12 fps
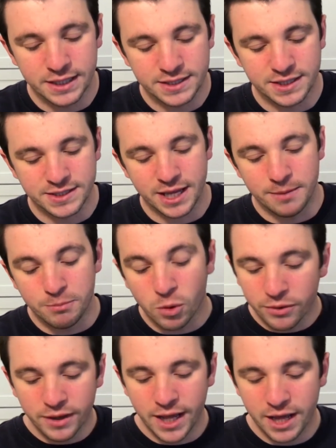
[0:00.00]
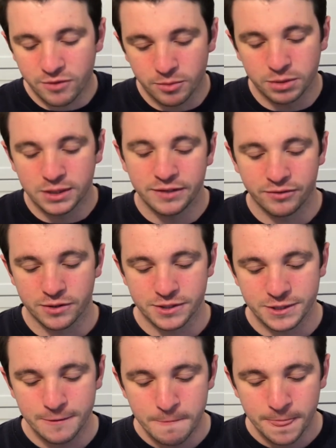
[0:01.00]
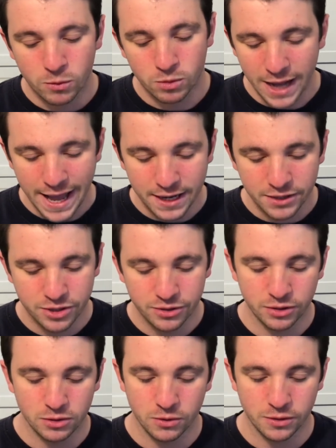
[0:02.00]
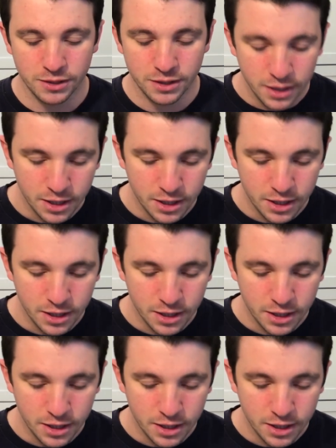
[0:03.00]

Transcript: It says, "And more than ever believers were added to the Lord,